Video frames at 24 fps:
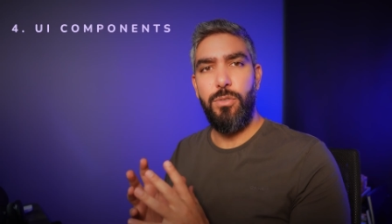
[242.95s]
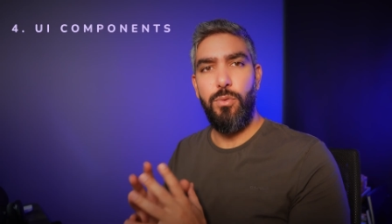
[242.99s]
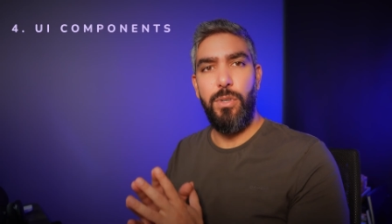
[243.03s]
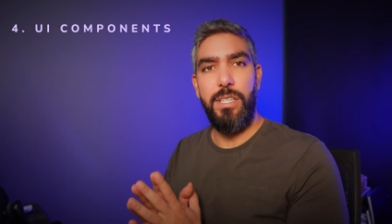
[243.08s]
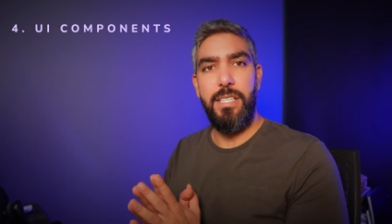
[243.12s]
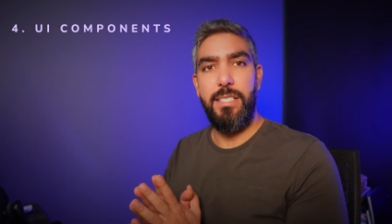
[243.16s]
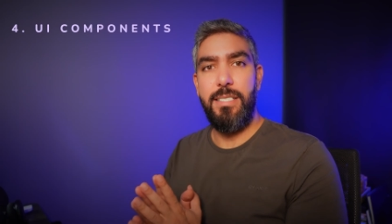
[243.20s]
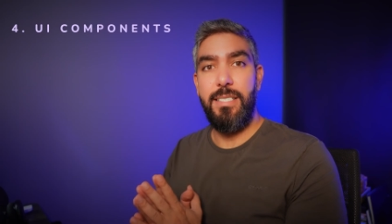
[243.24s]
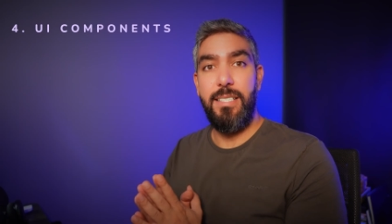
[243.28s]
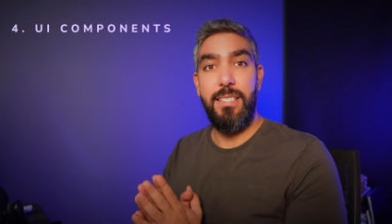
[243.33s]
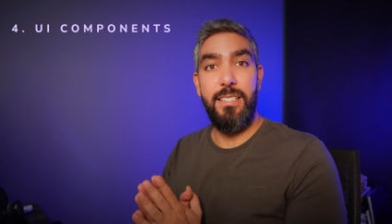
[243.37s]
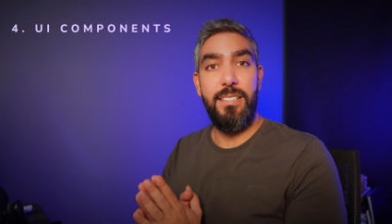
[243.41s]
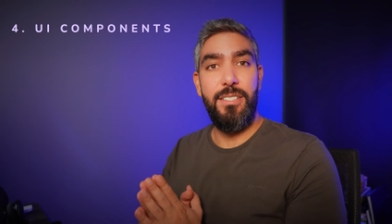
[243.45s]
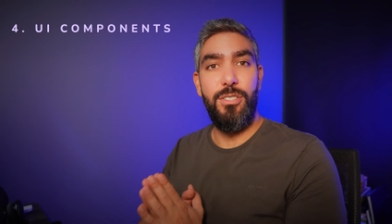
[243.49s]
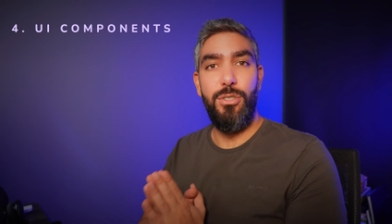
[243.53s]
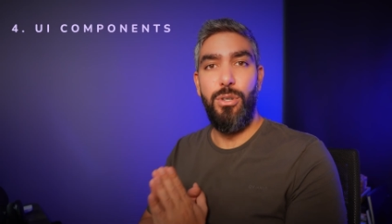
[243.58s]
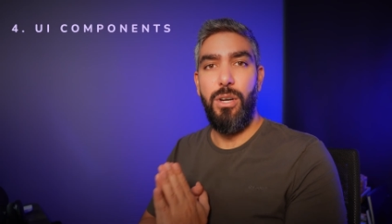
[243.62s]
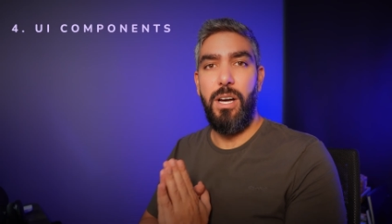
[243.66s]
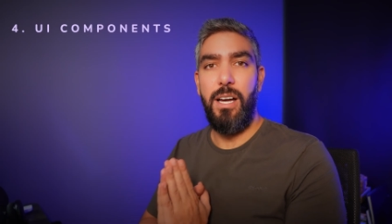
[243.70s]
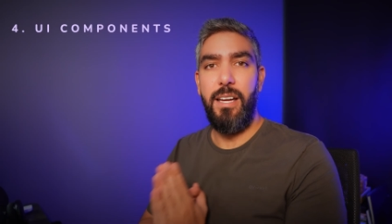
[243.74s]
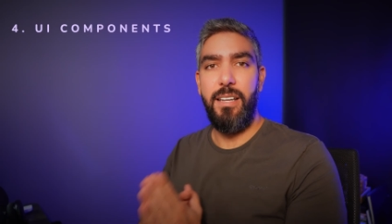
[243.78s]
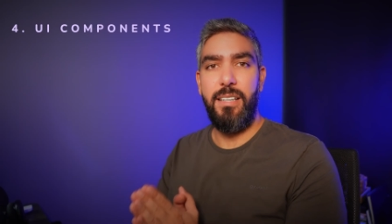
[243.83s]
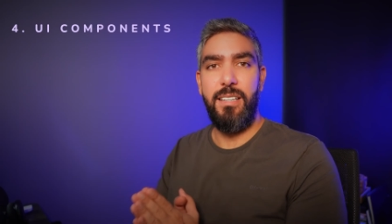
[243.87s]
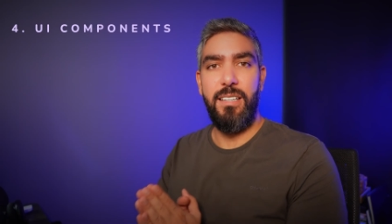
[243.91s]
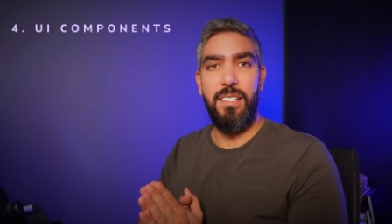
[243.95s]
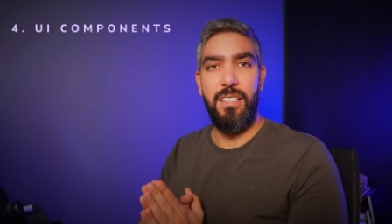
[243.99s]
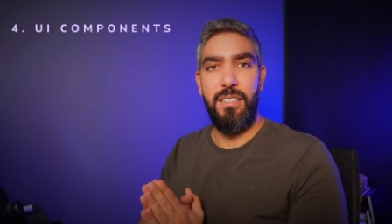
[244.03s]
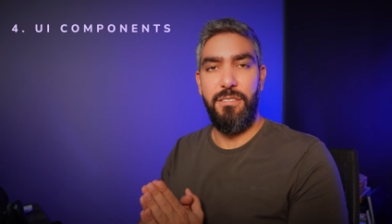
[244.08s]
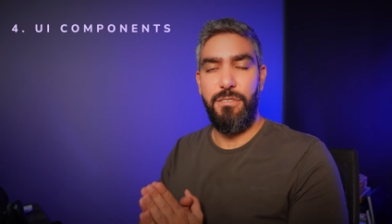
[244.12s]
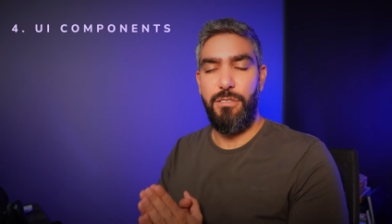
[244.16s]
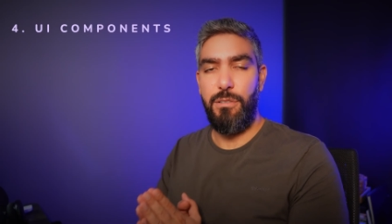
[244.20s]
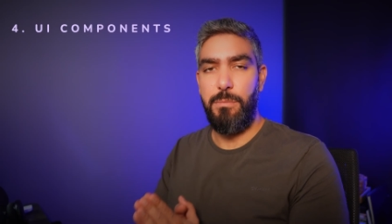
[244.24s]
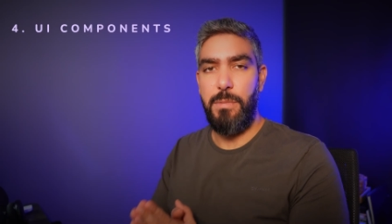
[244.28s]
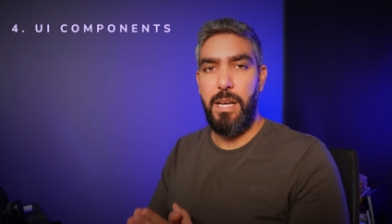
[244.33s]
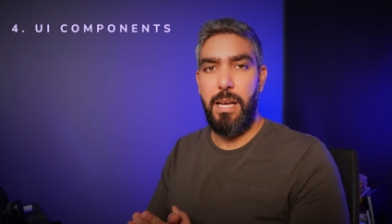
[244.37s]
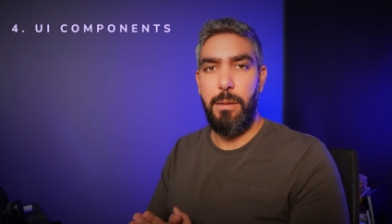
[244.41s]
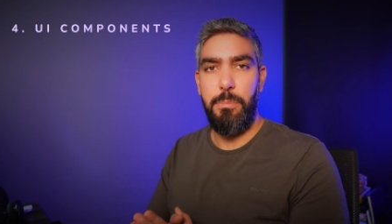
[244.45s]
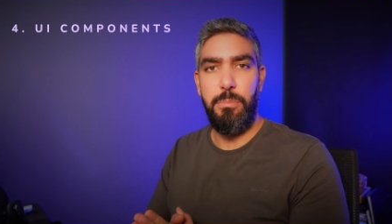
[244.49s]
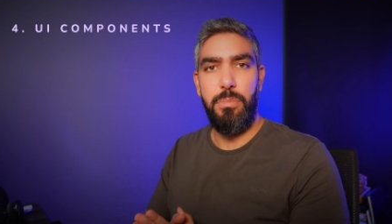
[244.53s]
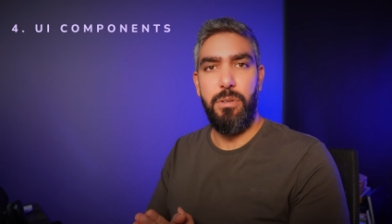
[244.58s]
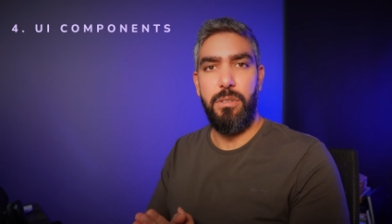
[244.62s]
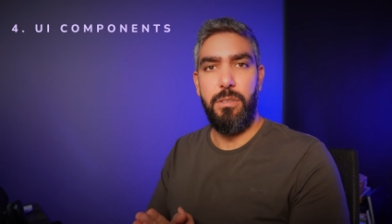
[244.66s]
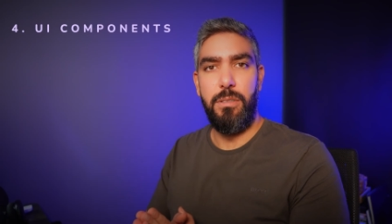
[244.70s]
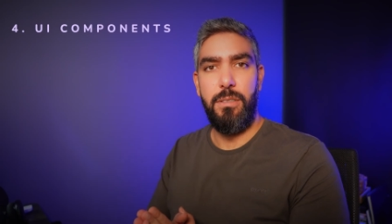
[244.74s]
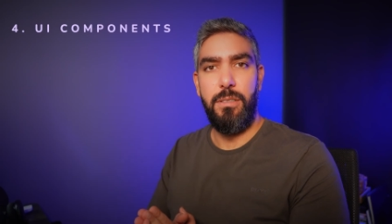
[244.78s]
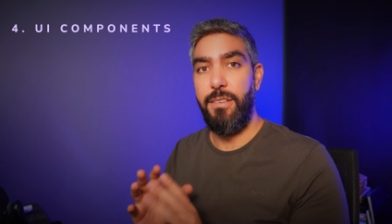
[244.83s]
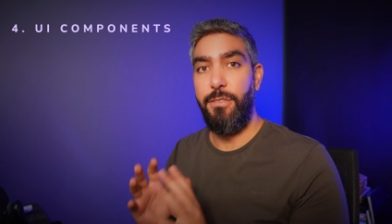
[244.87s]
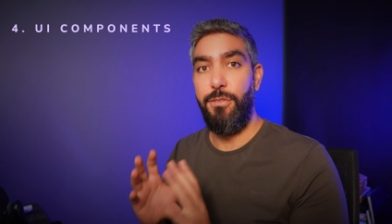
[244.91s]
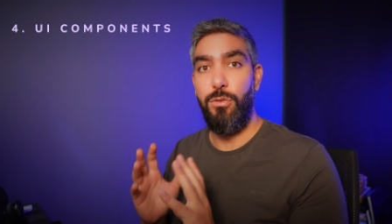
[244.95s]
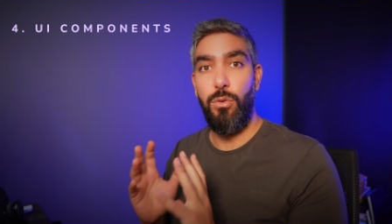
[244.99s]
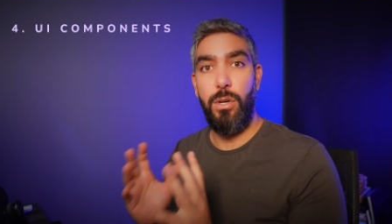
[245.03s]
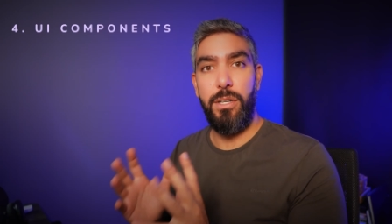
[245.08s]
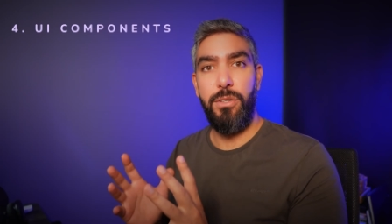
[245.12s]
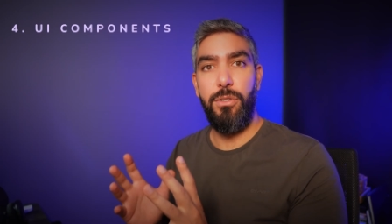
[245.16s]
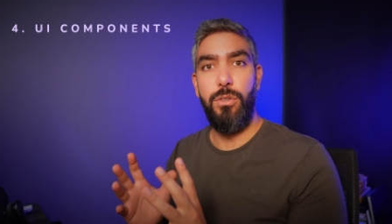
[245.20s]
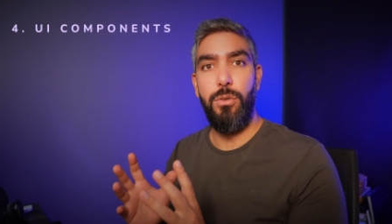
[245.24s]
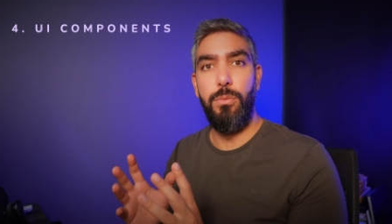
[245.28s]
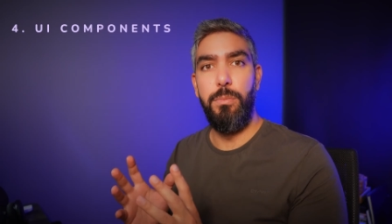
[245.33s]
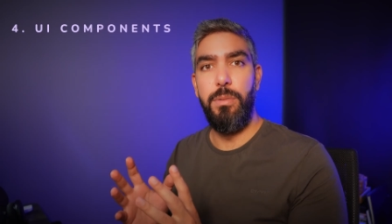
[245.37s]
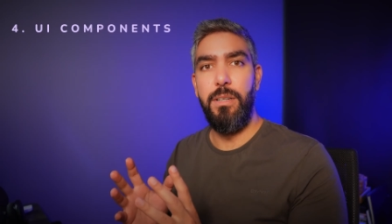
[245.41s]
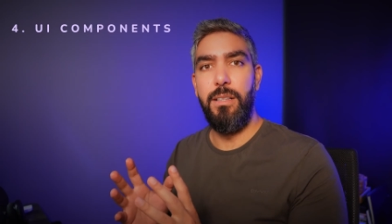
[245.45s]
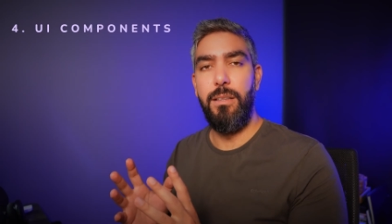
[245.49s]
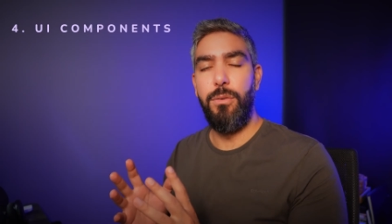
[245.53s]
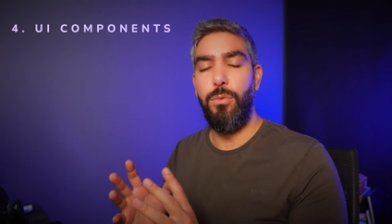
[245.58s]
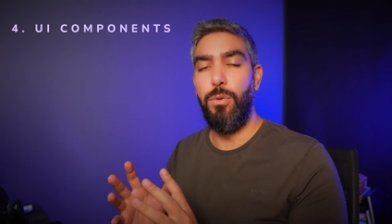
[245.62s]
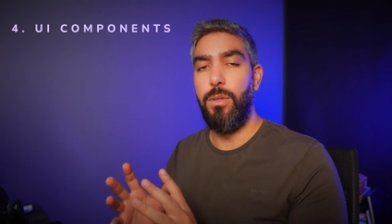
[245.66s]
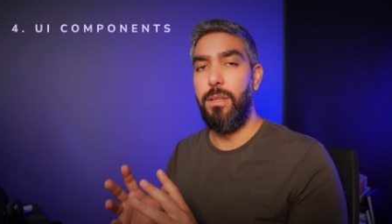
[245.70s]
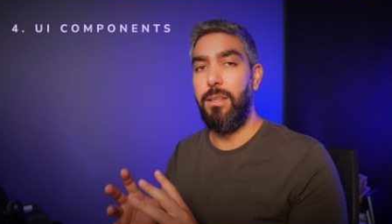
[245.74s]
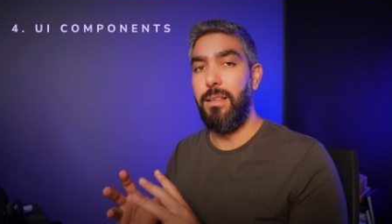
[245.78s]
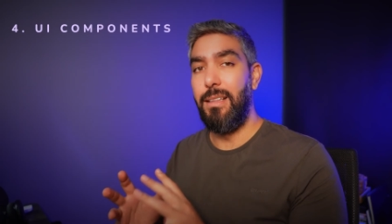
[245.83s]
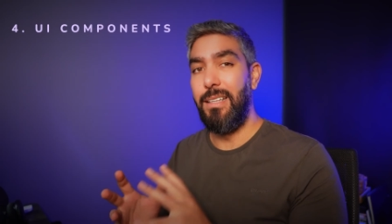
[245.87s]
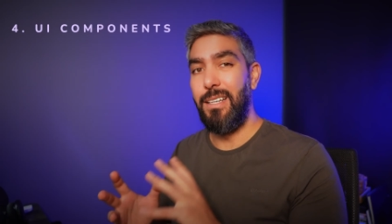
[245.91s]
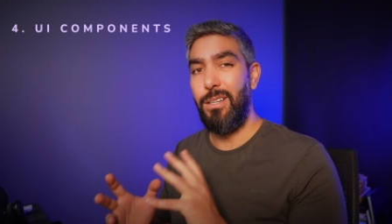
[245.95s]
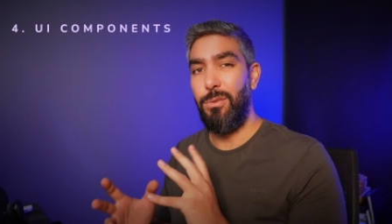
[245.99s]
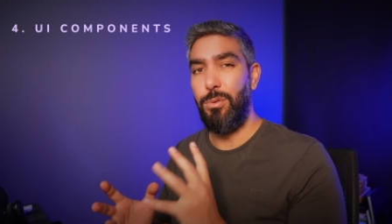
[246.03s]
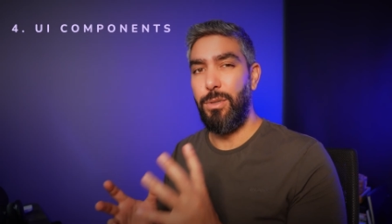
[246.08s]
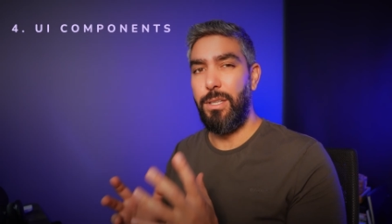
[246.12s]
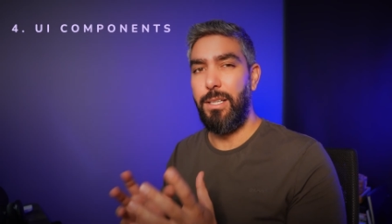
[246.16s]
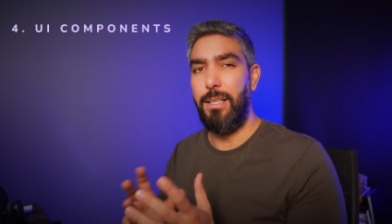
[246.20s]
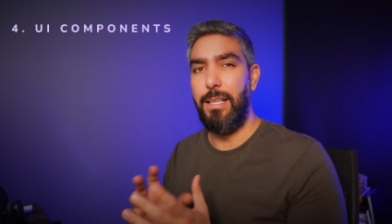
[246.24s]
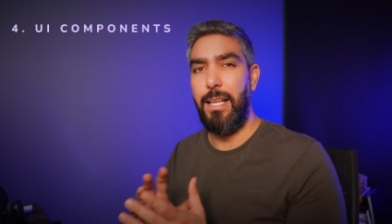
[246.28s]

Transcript: 26 UI kit from Apple if you want to build with liquid